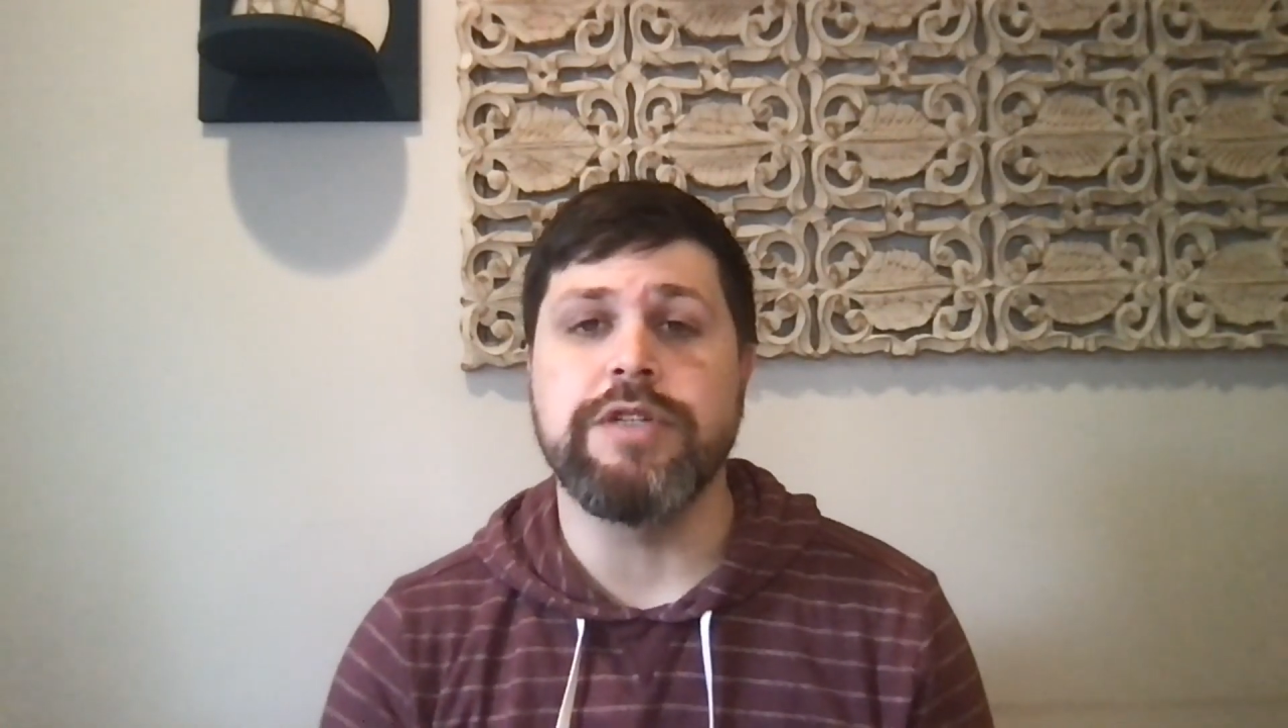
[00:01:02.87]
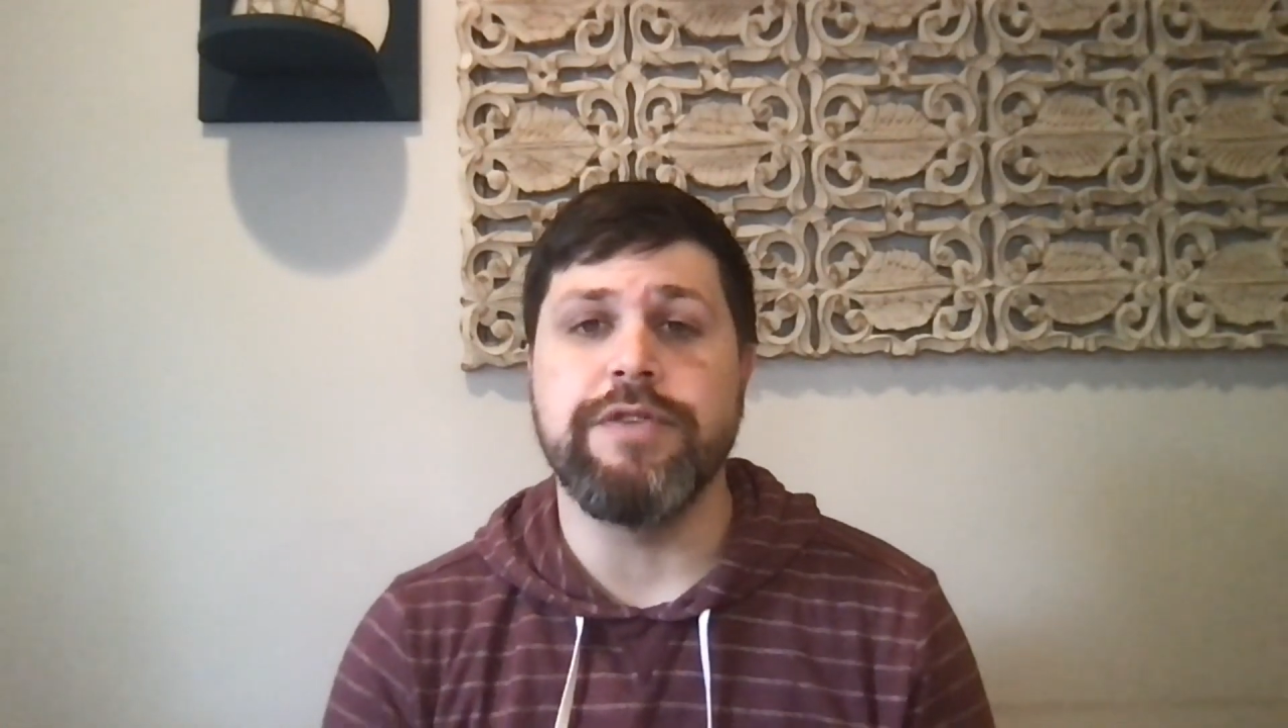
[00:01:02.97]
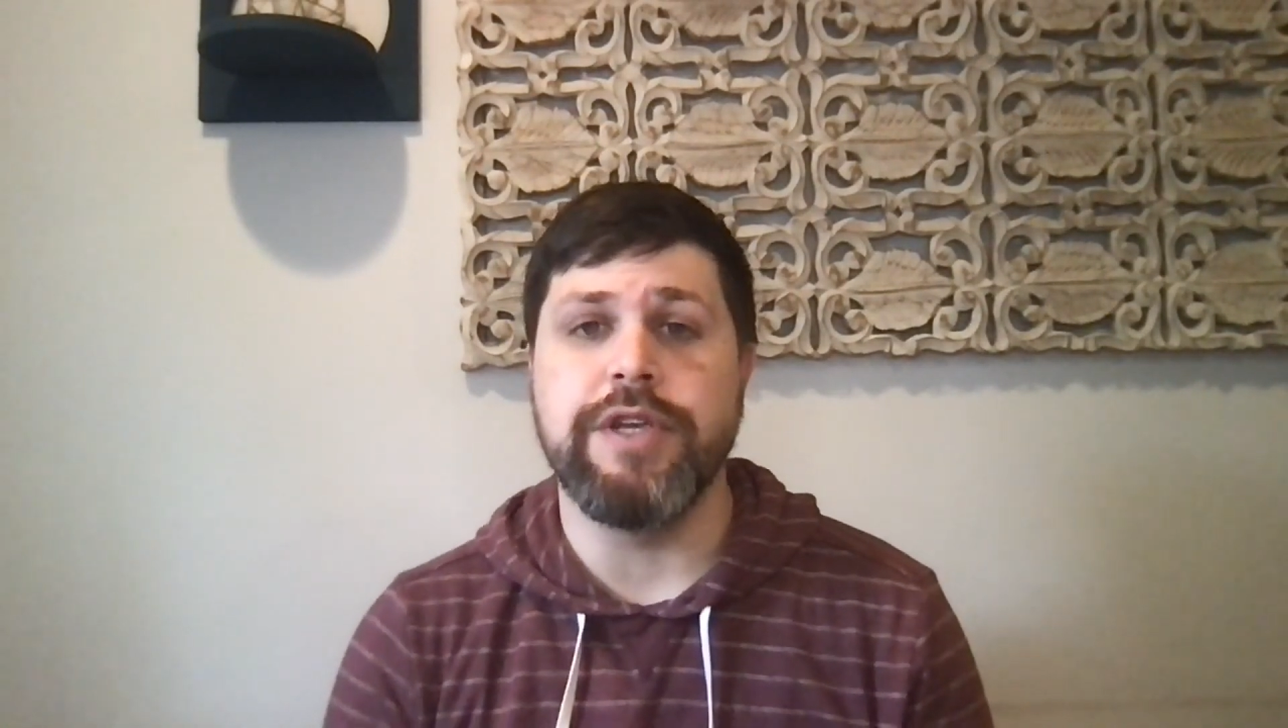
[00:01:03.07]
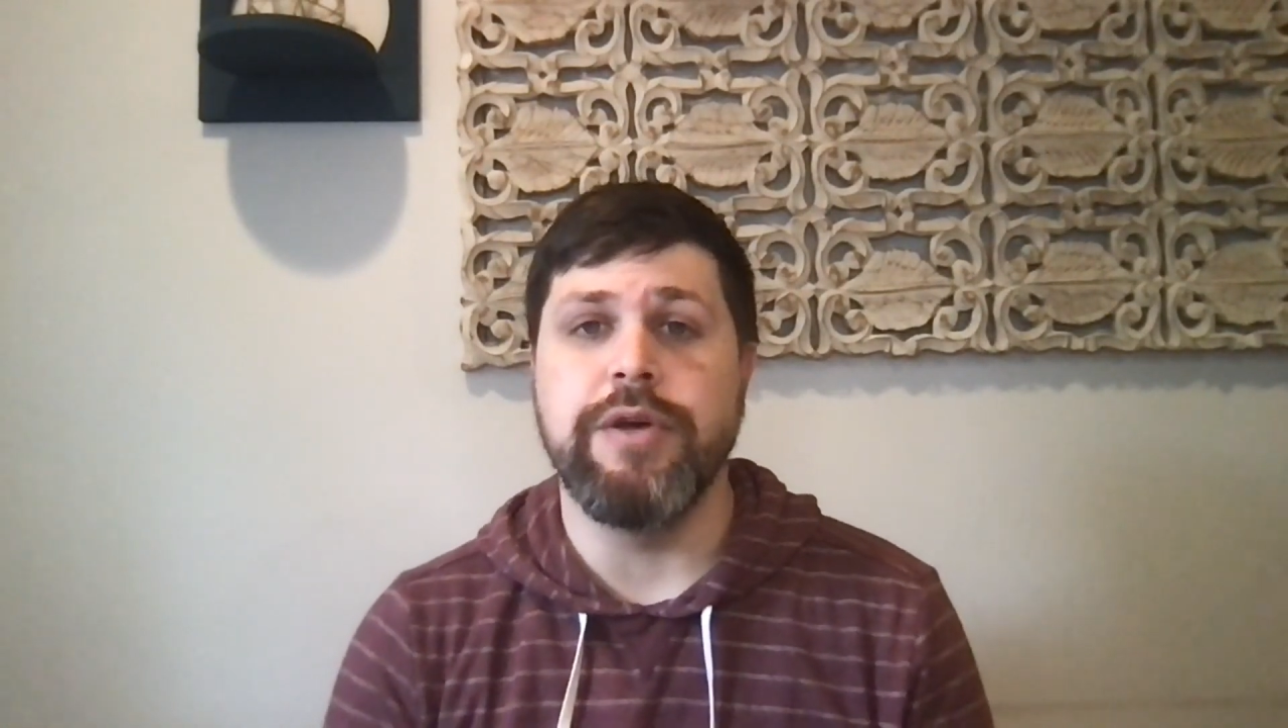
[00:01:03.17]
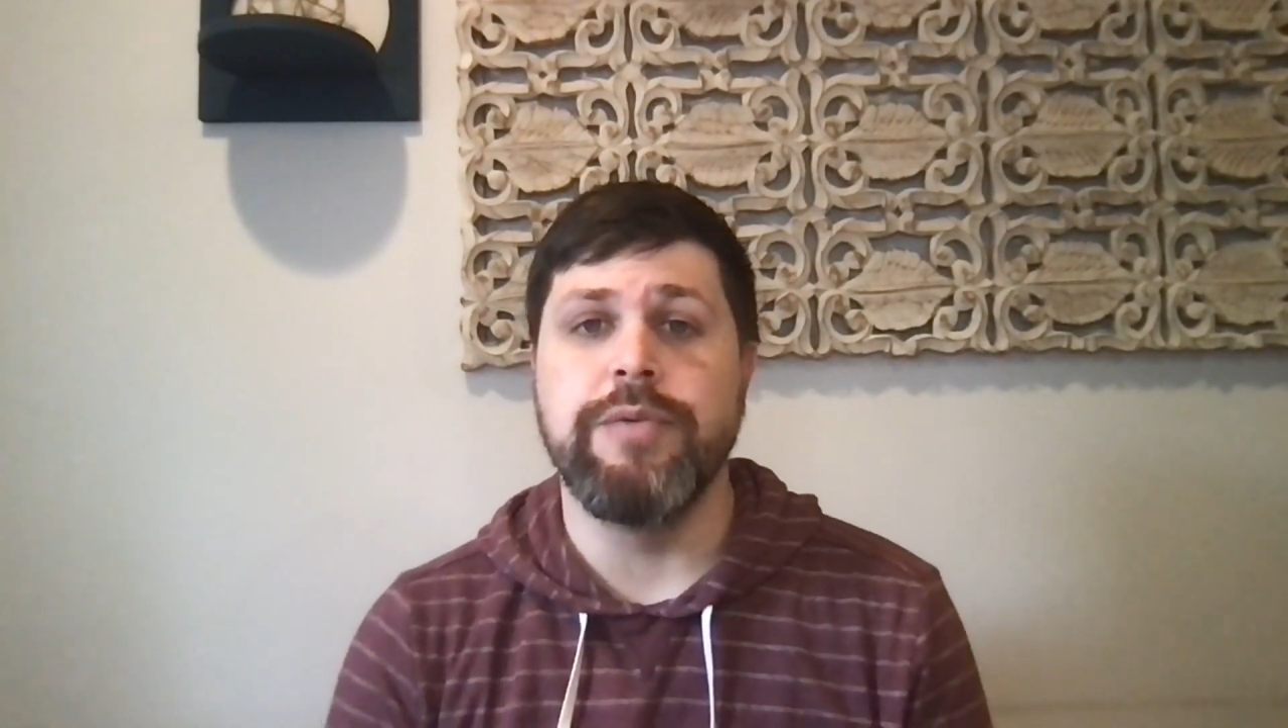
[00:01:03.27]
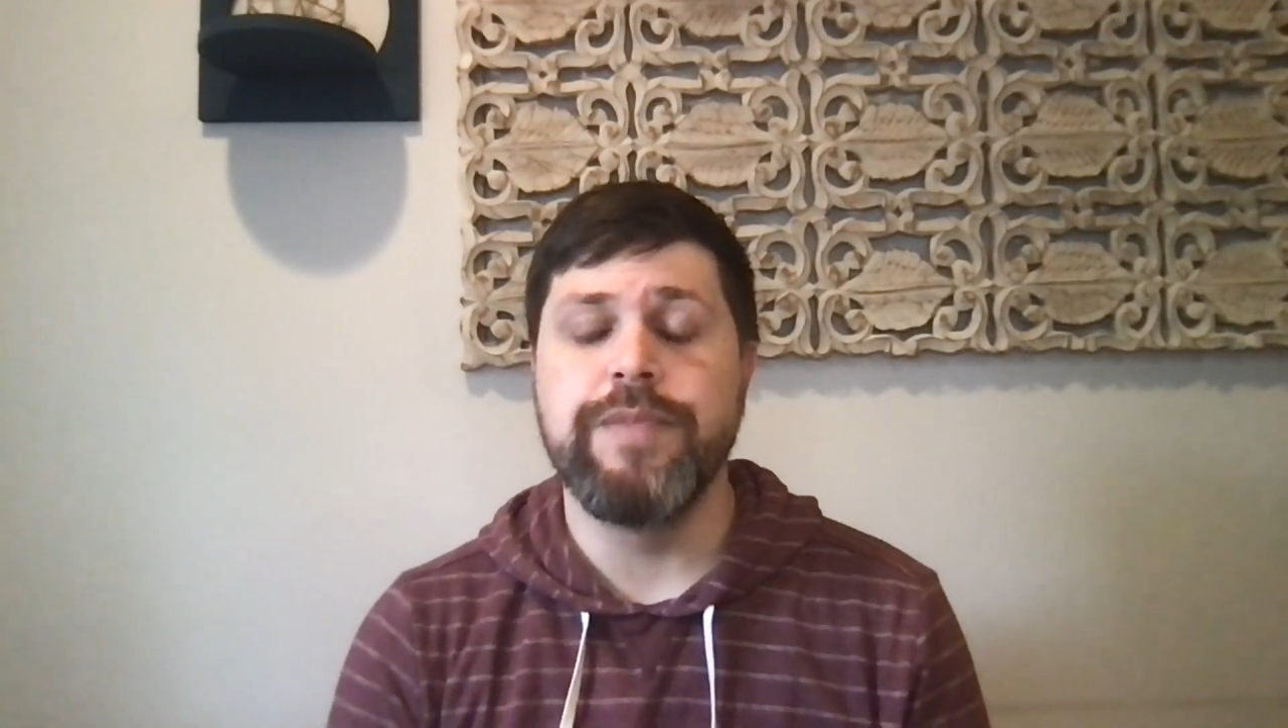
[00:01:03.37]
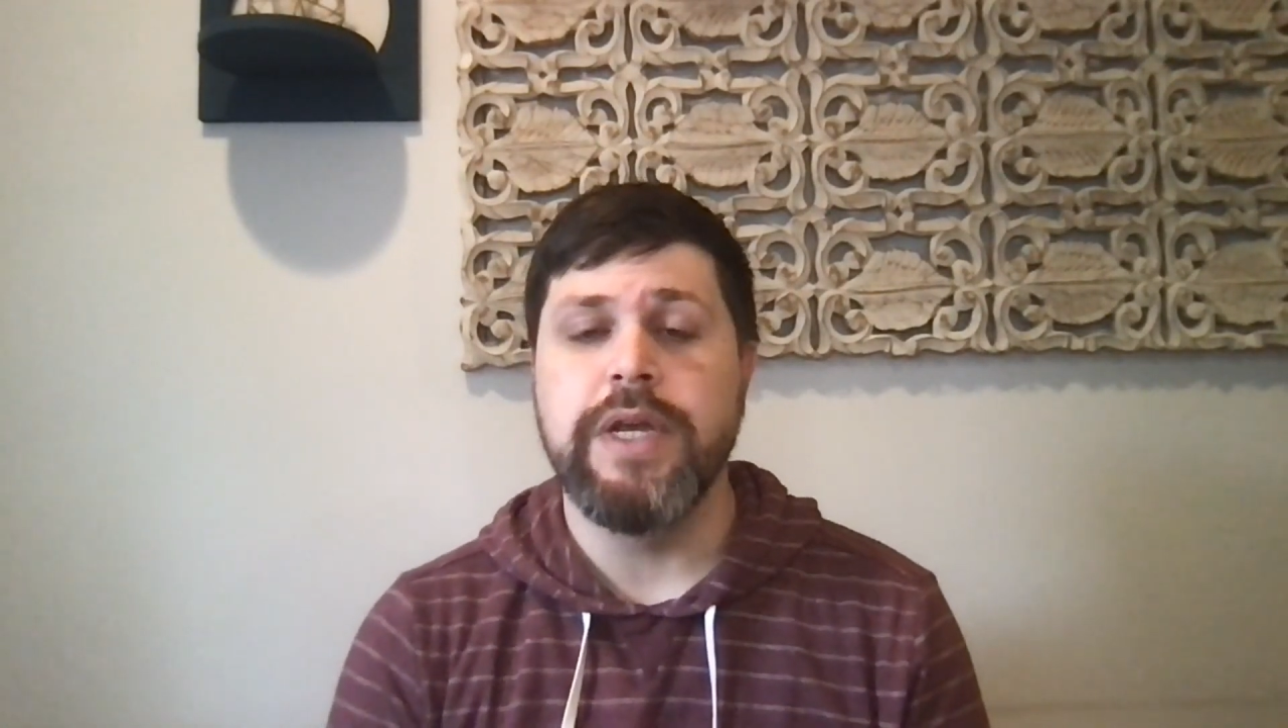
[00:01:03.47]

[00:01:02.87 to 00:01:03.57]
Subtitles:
for you.